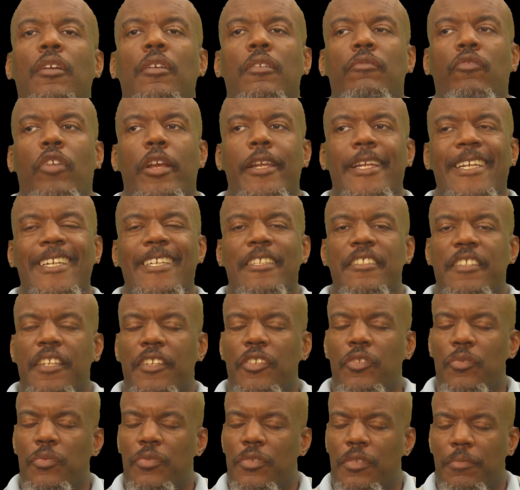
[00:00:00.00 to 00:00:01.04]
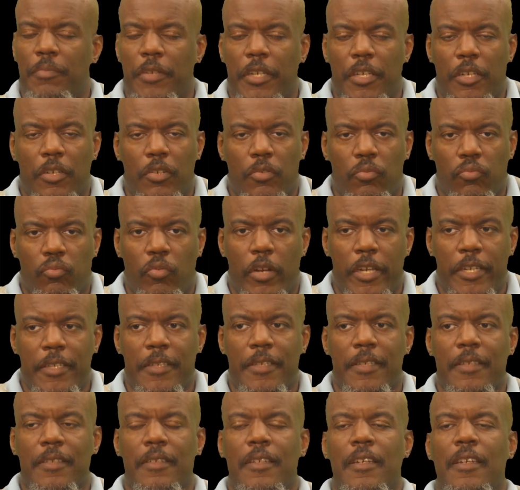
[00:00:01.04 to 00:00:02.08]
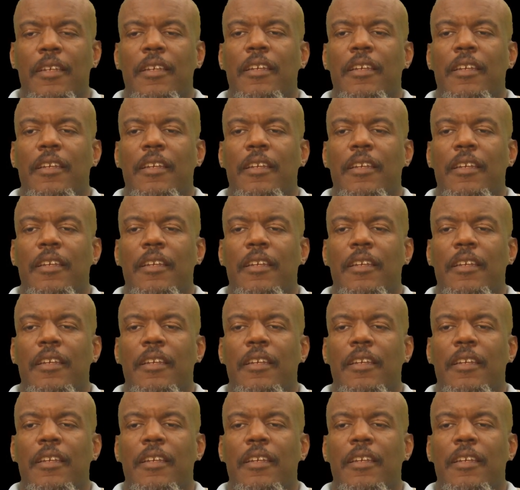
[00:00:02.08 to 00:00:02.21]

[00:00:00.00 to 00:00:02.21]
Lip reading: Writing continues to be great.